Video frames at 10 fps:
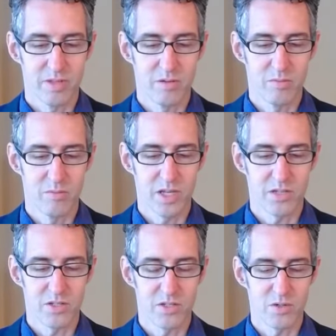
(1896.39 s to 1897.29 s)
make a
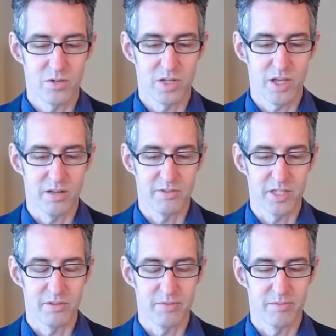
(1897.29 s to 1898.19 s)
story out of it.
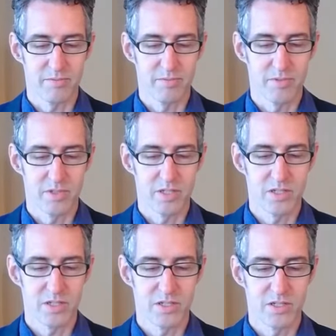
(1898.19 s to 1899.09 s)

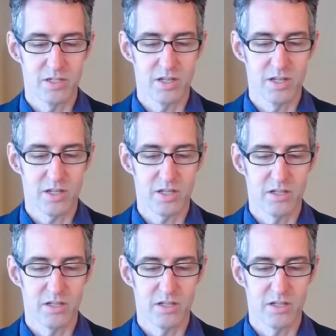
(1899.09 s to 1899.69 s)
Just, just look.